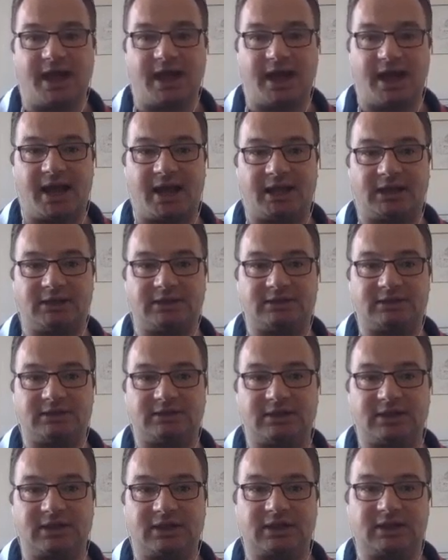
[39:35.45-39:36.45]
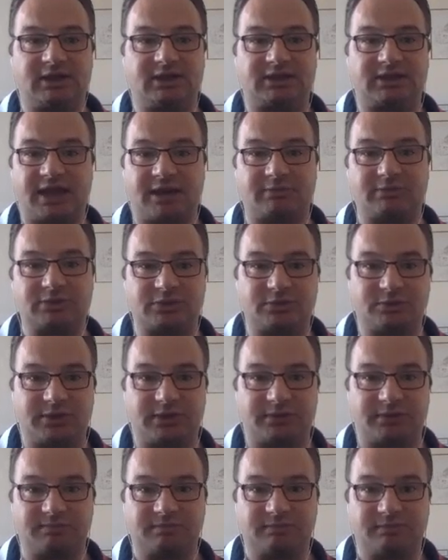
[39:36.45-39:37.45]
and can adapt to
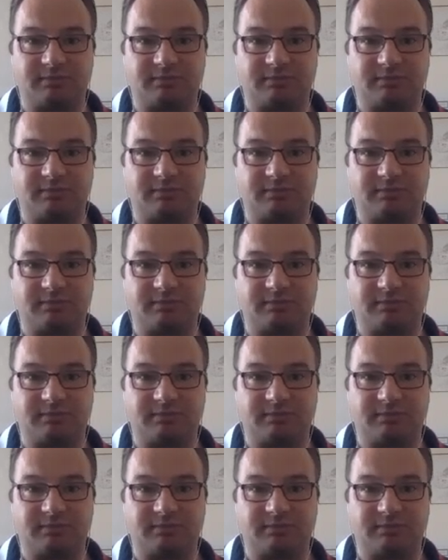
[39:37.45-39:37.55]
it.